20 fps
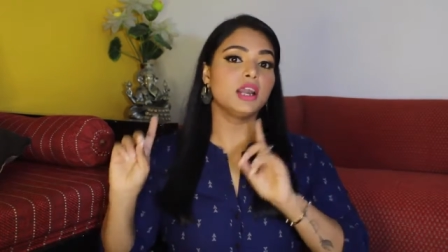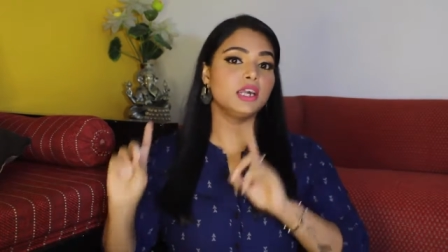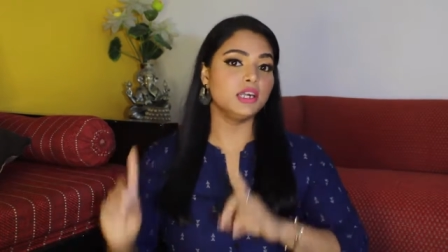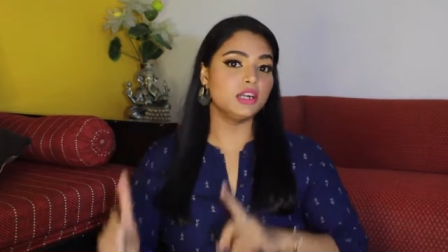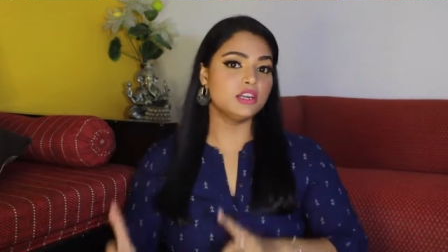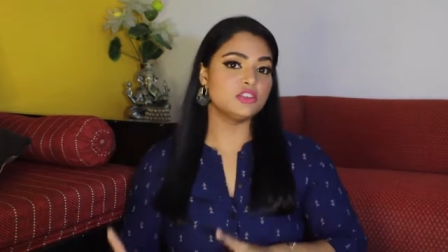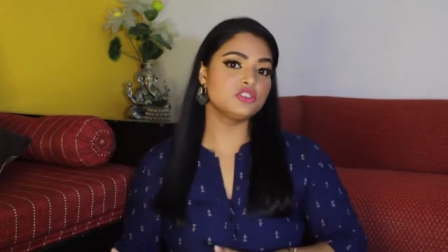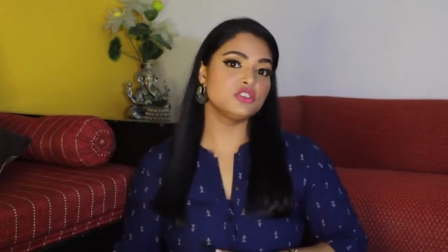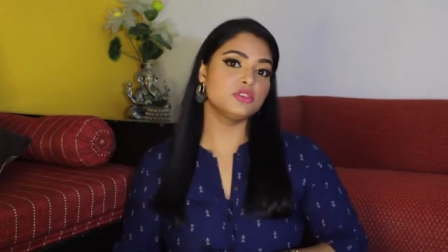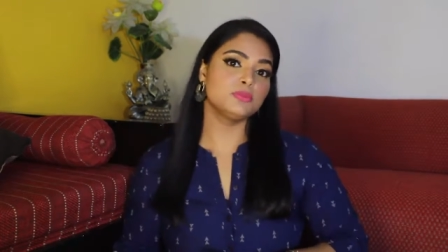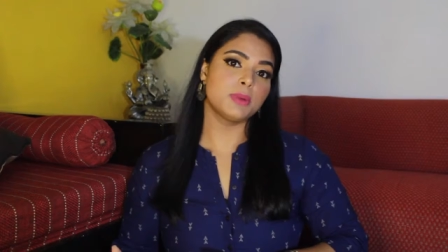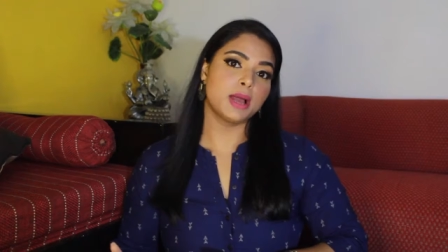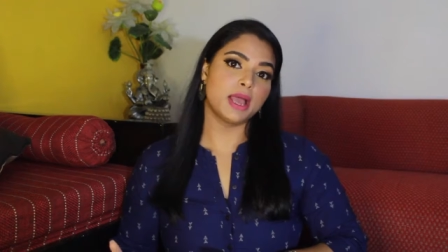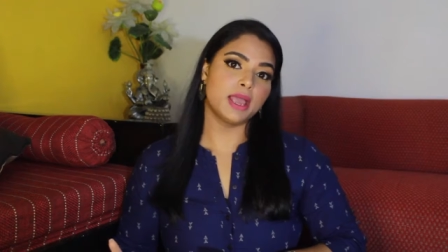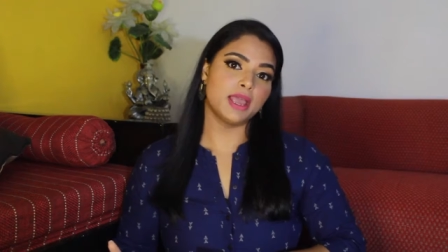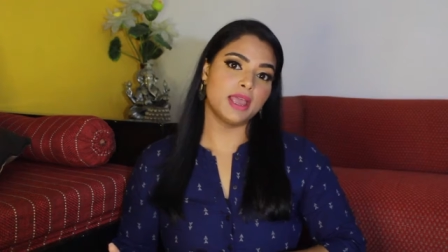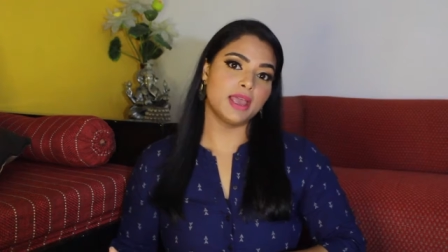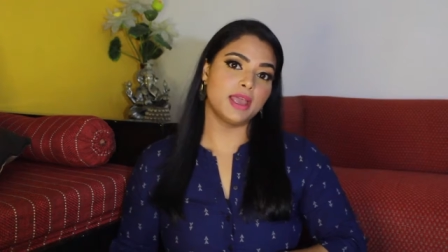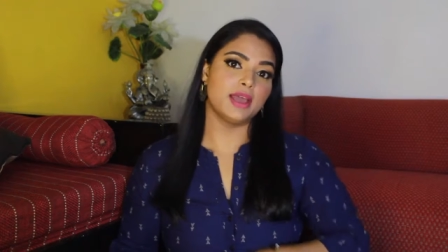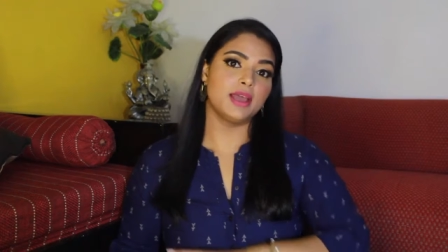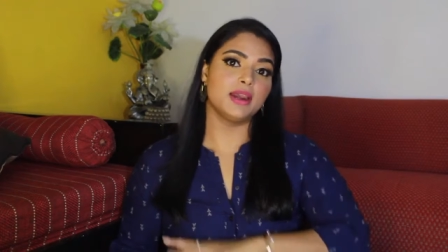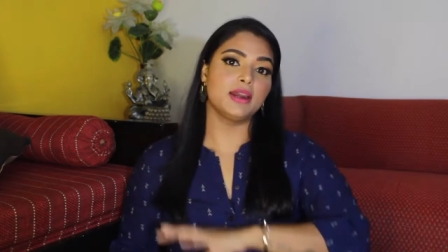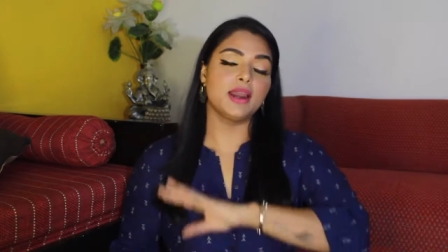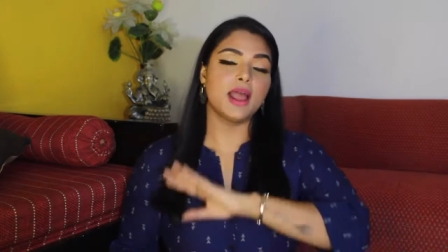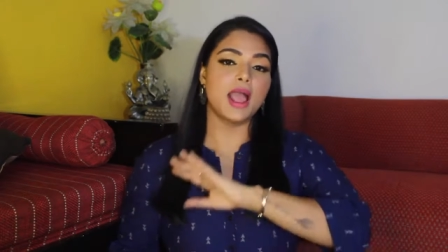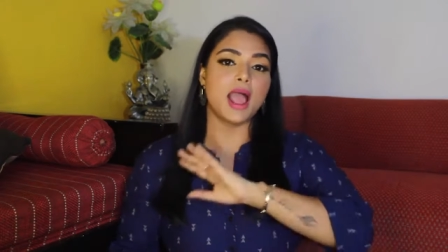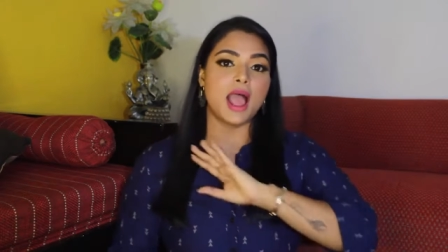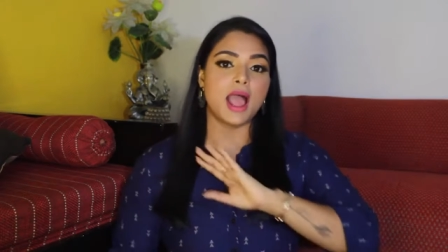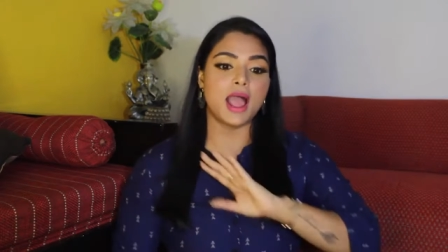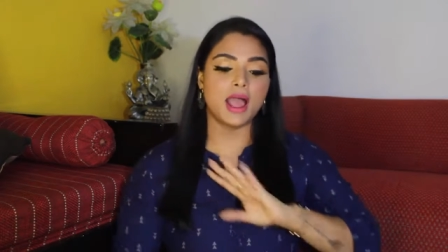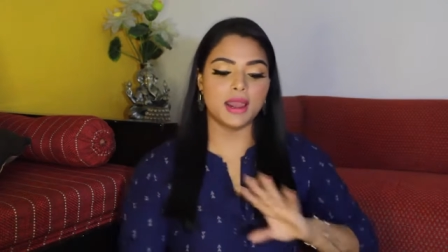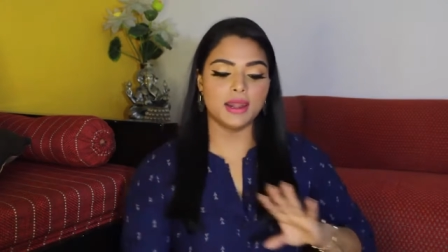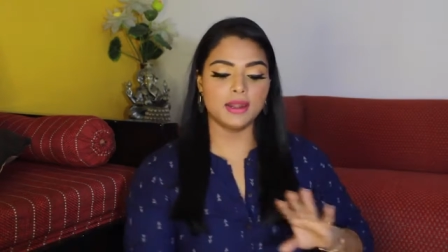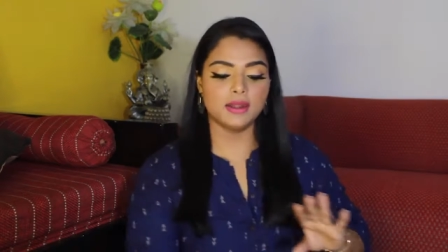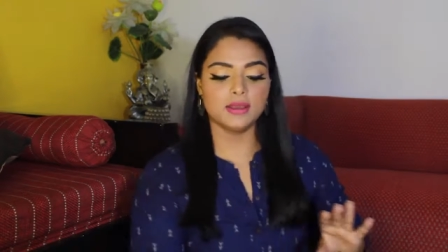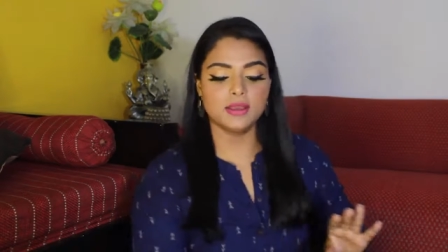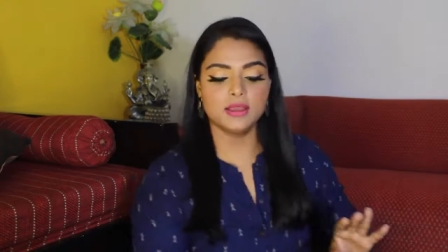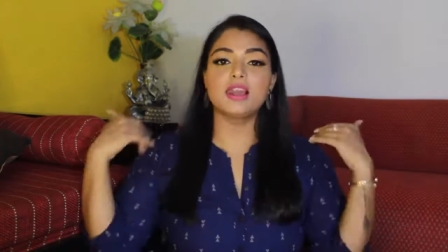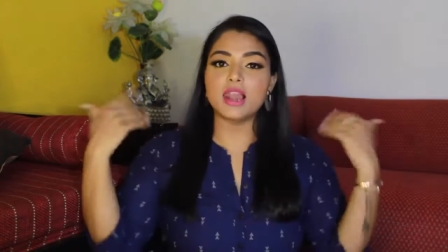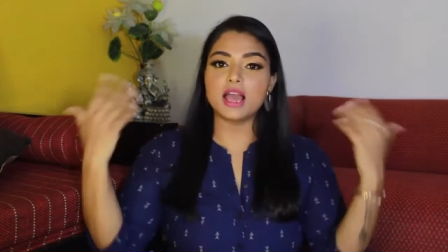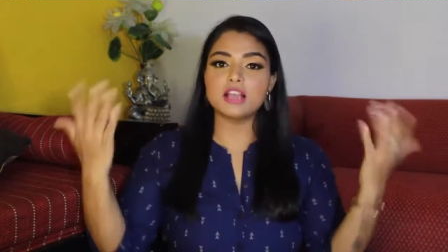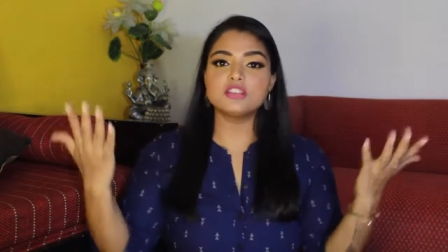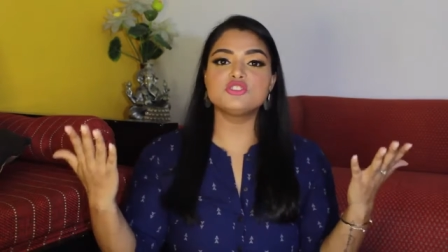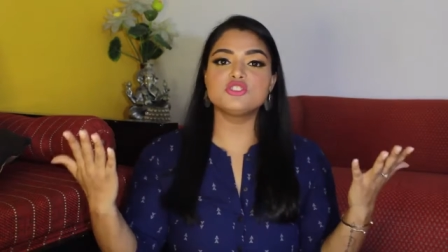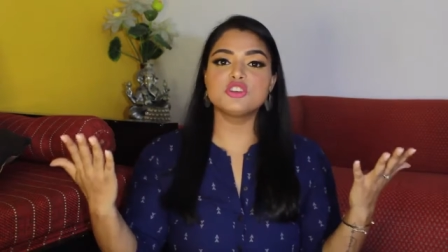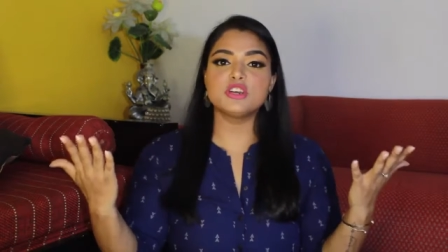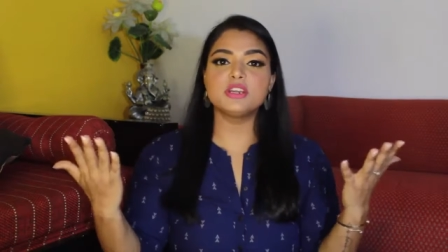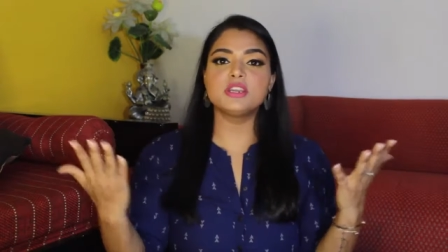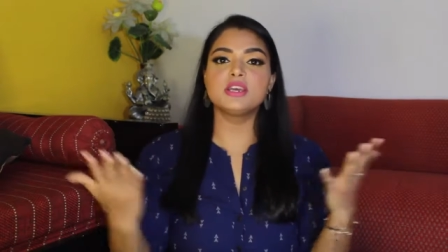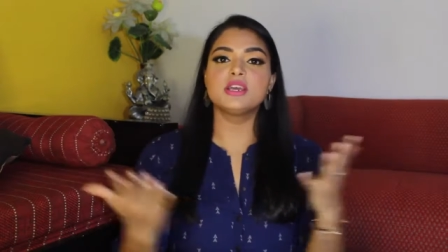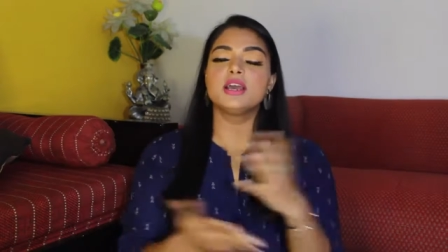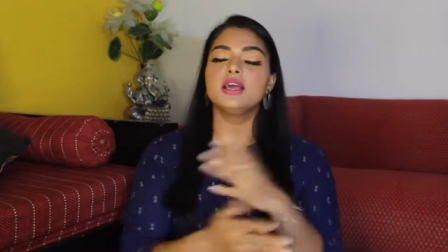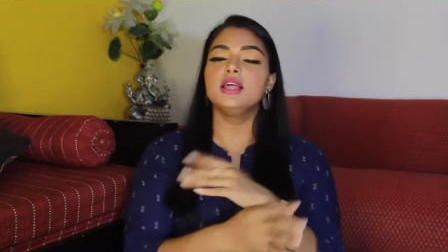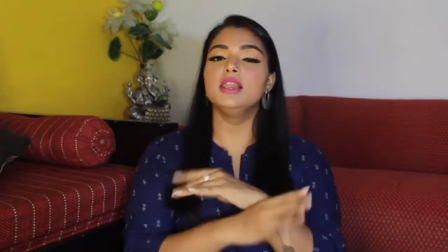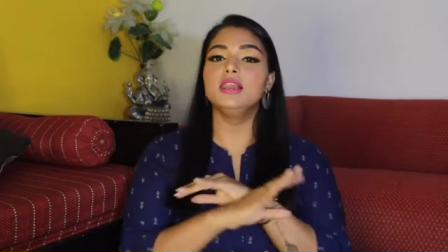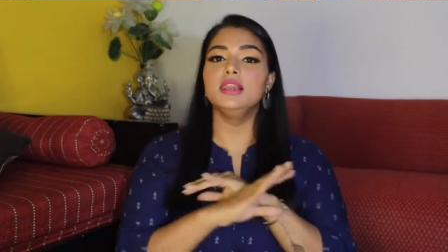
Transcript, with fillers: condition my hair and clutch it